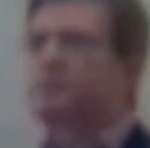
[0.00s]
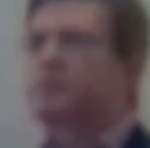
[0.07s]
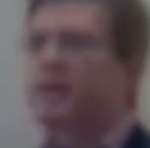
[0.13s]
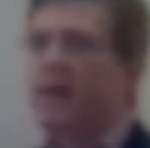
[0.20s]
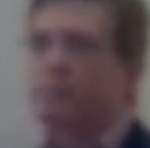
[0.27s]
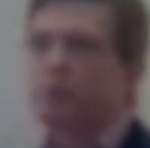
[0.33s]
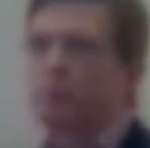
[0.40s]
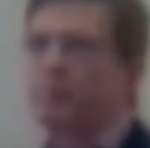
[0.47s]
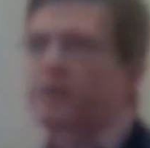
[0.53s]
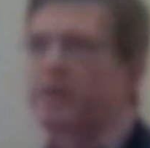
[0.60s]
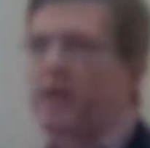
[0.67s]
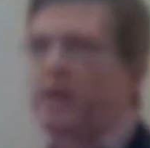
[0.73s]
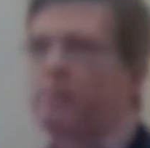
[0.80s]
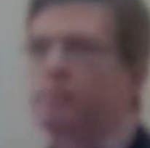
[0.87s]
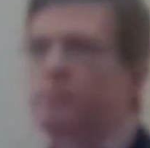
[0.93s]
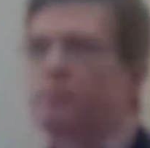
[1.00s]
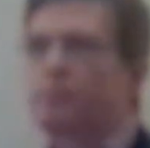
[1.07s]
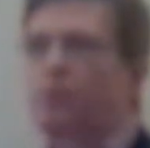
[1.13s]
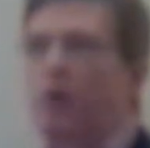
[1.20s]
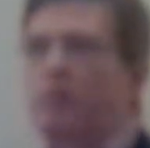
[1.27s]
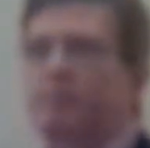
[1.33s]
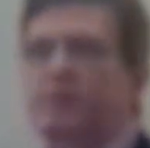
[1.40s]
since Cameron became
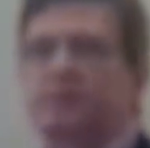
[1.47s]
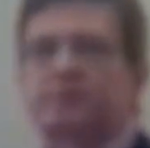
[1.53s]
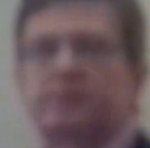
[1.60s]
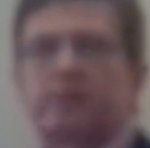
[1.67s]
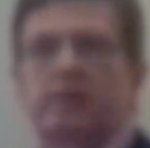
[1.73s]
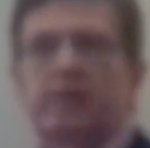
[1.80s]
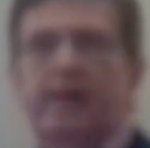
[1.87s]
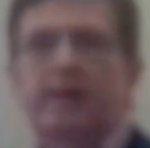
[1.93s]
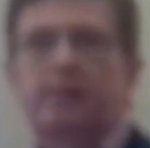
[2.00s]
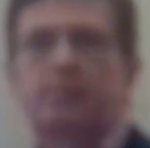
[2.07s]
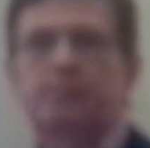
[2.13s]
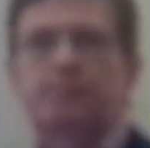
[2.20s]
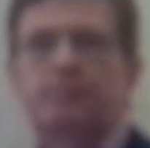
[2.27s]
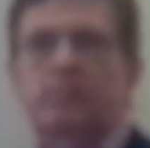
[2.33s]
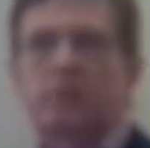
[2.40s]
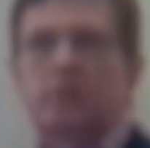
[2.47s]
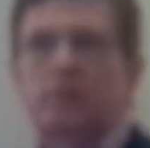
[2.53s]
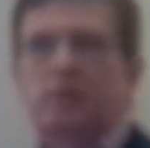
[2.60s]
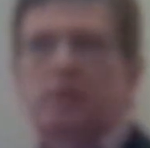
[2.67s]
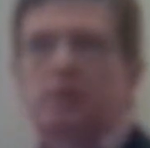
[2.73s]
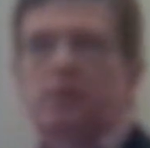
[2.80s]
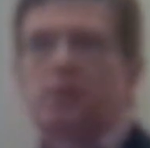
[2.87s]
Prime Minister, I'll add.
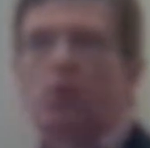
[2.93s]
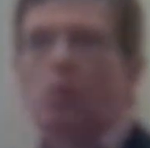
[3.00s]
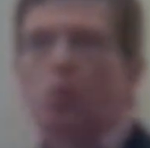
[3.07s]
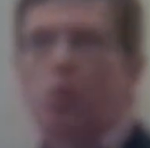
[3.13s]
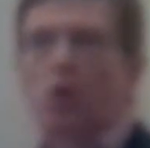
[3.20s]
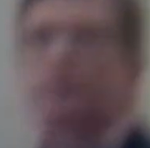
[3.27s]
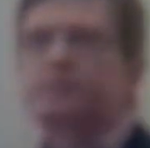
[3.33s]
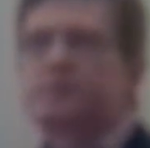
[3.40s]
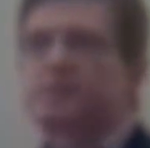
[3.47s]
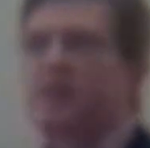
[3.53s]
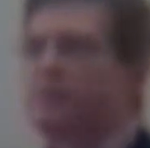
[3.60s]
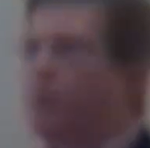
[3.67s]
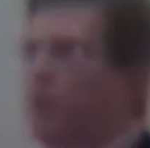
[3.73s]
Not once